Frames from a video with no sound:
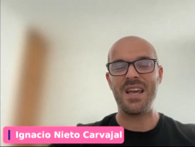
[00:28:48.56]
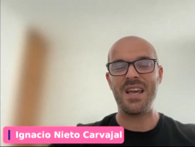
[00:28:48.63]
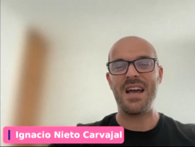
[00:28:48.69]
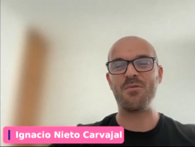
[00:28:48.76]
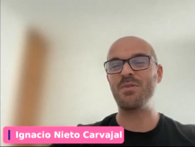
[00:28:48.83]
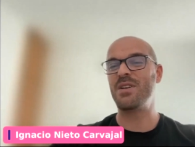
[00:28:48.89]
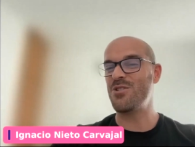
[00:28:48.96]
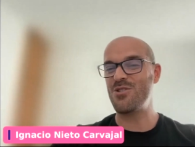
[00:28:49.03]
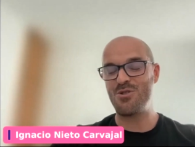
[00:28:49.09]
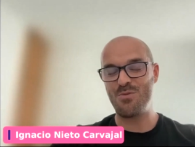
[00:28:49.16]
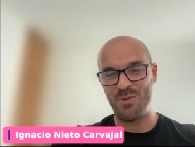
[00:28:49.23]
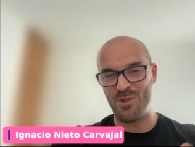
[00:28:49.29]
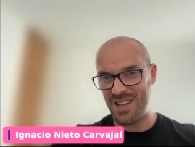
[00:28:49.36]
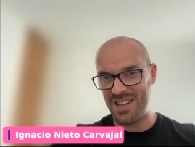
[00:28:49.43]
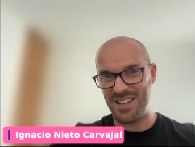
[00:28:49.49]
We don't
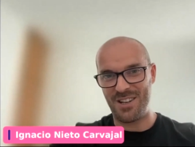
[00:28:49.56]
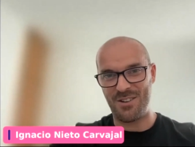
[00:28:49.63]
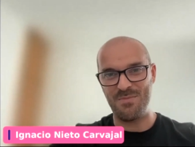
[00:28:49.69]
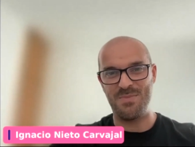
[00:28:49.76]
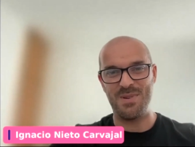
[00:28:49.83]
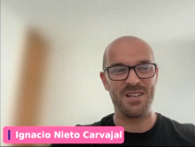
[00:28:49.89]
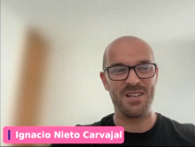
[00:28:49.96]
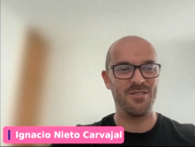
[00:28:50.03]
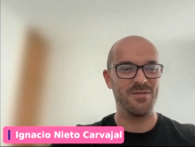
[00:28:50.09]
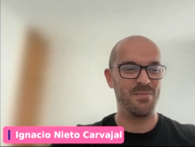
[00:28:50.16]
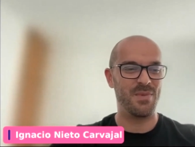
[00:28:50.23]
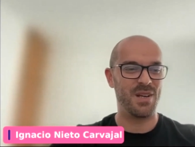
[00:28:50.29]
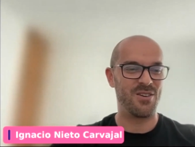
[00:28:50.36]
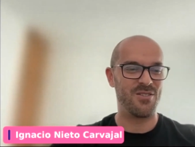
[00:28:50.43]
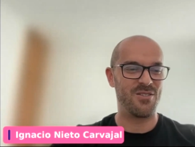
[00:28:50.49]
support that in Companio,
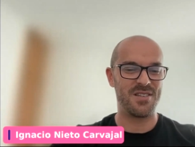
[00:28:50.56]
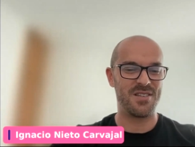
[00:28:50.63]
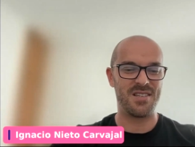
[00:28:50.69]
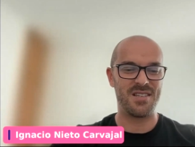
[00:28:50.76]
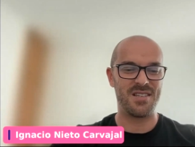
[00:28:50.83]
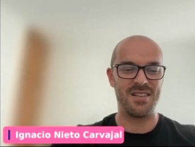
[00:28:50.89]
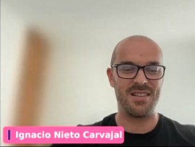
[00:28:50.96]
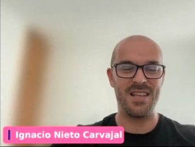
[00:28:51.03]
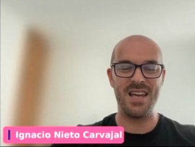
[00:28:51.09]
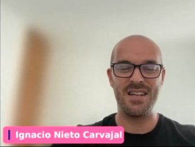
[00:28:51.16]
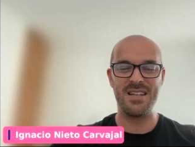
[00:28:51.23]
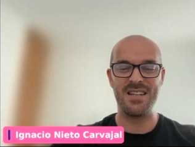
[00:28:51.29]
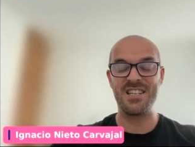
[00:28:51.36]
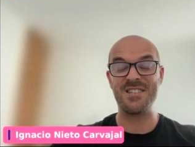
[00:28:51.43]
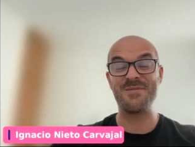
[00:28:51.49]
because then
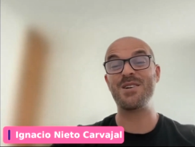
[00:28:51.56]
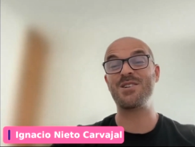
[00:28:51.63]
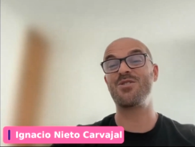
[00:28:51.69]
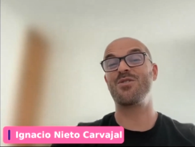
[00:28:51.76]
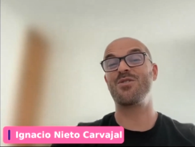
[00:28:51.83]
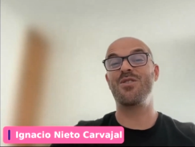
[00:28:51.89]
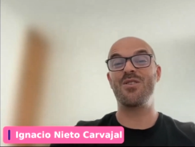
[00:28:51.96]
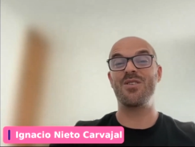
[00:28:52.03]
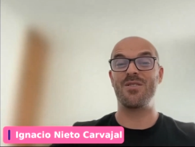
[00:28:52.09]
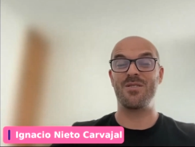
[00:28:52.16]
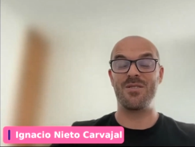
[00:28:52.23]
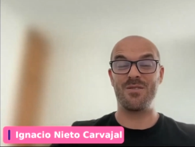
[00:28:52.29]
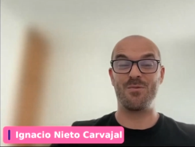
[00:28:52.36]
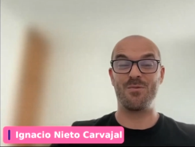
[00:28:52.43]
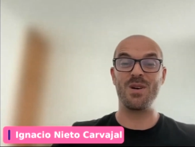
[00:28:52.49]
this person
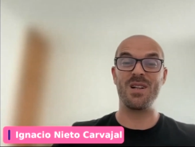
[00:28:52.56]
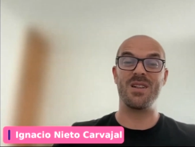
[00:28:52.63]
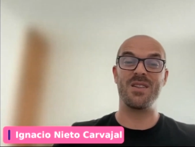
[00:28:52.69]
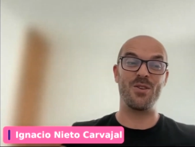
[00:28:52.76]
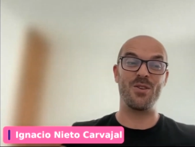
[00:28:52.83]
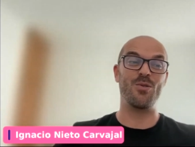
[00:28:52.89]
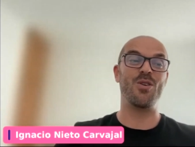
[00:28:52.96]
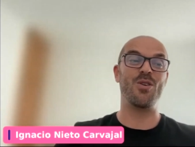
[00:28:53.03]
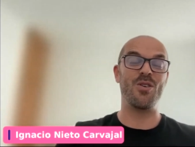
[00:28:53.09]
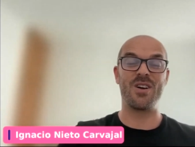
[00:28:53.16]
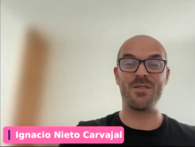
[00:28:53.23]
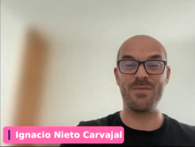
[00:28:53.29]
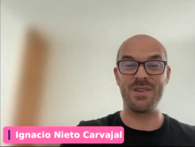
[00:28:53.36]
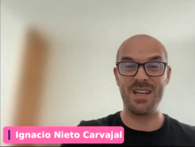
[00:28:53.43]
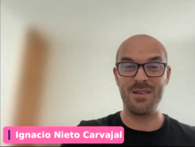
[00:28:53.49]
will no longer
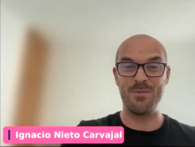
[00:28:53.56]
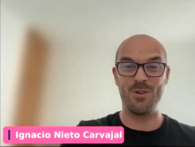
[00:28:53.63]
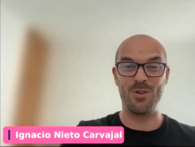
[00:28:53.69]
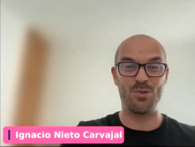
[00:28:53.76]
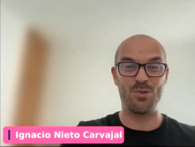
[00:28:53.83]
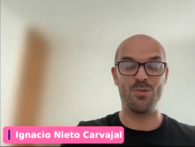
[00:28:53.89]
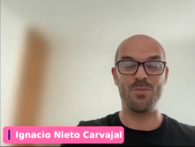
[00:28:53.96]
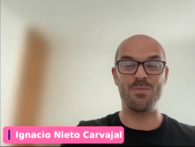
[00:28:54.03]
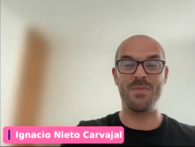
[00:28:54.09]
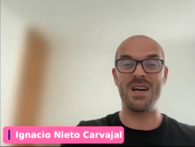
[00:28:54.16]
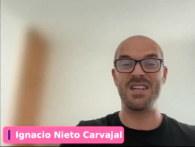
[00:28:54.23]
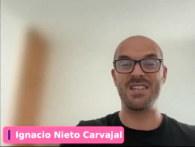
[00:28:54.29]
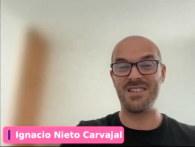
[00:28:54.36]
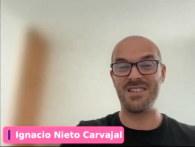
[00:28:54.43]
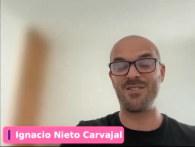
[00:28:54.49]
be able to
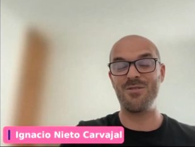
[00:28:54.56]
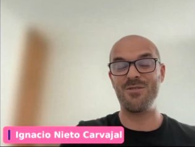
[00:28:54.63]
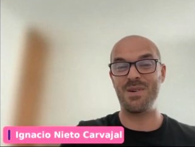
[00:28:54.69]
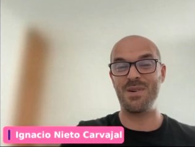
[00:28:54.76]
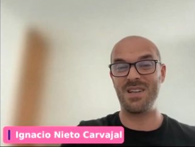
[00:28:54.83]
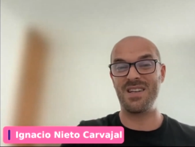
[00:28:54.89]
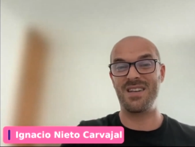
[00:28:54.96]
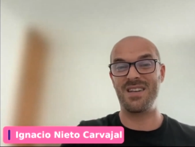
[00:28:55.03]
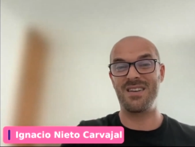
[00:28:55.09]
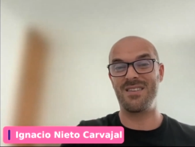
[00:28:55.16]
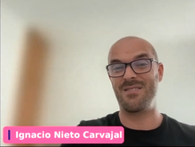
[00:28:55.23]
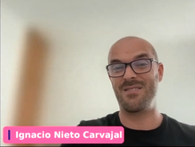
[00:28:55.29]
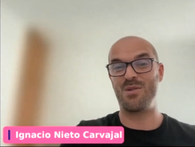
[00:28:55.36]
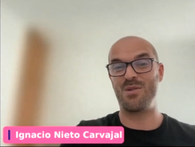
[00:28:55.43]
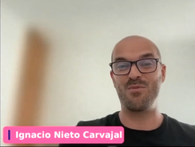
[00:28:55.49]
manage the company
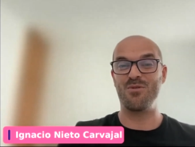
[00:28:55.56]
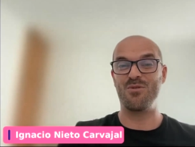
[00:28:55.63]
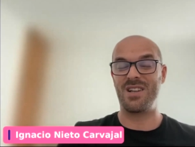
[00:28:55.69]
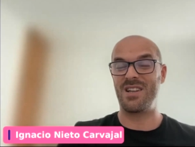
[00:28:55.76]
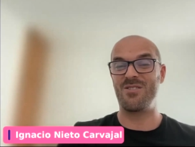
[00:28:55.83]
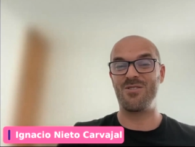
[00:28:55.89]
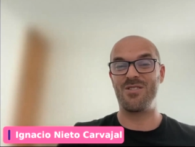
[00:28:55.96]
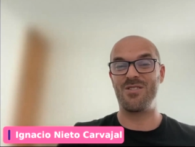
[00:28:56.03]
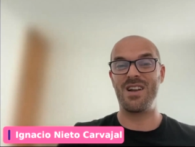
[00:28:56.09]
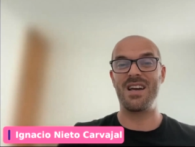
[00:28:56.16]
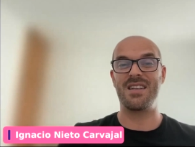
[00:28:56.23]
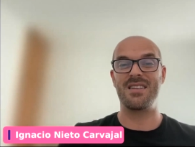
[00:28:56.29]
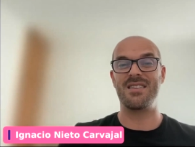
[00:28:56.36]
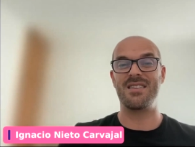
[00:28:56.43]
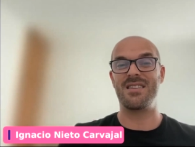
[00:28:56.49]
remotely or
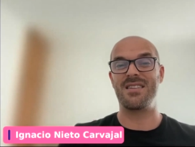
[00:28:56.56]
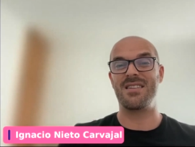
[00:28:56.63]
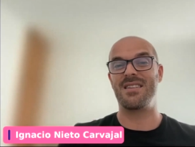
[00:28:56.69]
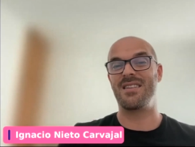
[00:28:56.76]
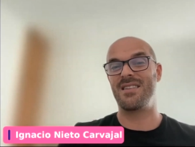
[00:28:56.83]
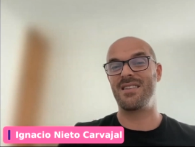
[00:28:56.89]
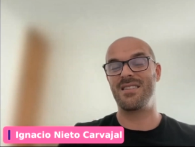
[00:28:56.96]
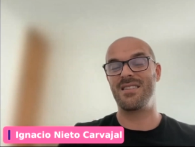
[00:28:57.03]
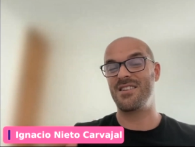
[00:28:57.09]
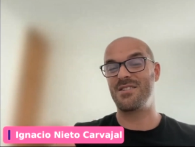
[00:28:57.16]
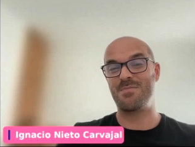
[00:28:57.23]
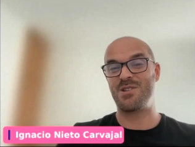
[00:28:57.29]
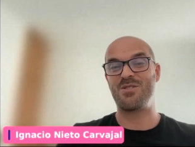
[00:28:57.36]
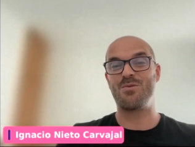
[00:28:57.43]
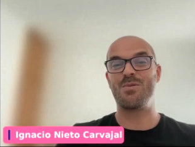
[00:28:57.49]
online. This
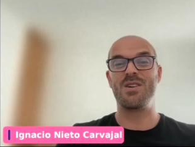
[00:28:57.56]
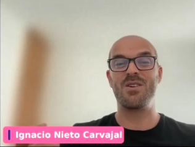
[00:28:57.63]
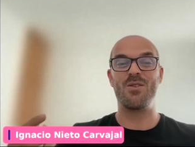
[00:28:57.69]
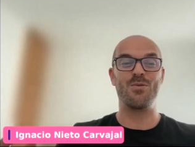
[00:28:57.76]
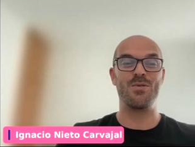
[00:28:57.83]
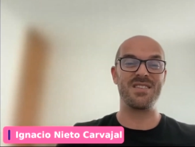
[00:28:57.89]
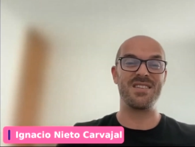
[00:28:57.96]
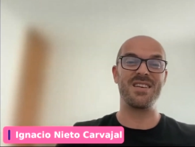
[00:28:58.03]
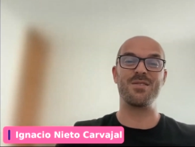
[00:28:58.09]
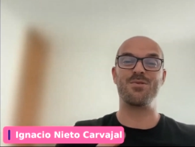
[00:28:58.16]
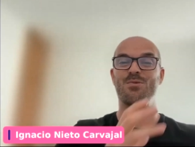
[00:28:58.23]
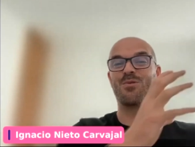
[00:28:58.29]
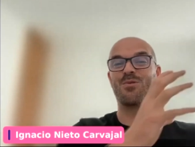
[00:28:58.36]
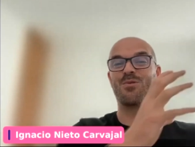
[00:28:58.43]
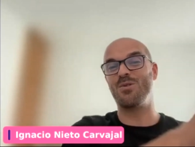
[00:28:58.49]
person will always need
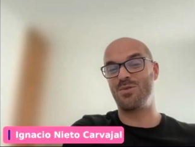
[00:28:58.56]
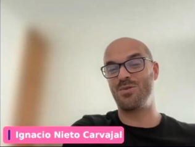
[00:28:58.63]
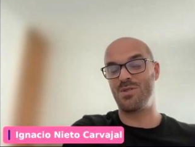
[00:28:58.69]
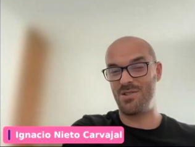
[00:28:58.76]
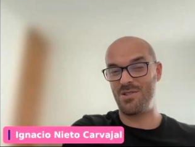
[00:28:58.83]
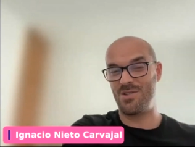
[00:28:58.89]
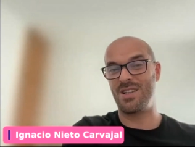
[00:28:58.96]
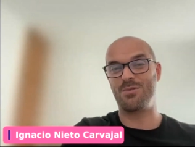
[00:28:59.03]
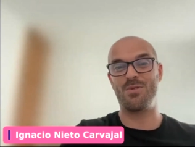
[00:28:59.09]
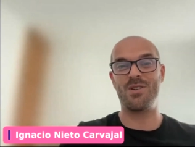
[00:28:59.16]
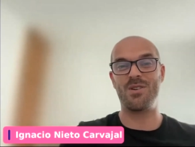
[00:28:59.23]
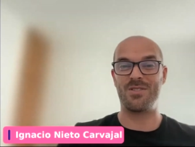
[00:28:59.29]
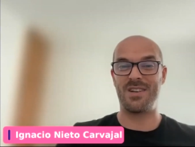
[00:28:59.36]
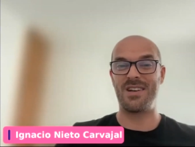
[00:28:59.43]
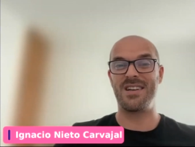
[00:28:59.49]
to go to Estonia to a
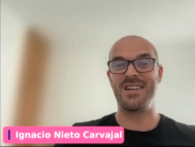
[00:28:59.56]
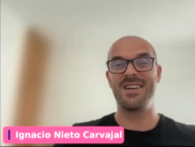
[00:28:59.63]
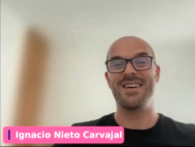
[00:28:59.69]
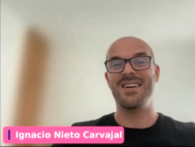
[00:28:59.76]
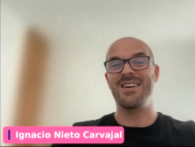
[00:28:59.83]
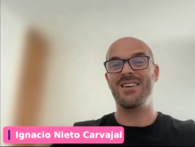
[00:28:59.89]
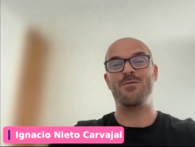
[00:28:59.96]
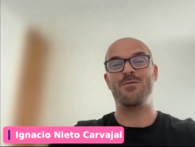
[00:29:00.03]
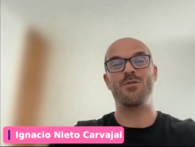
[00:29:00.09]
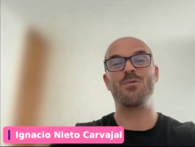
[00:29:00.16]
notary for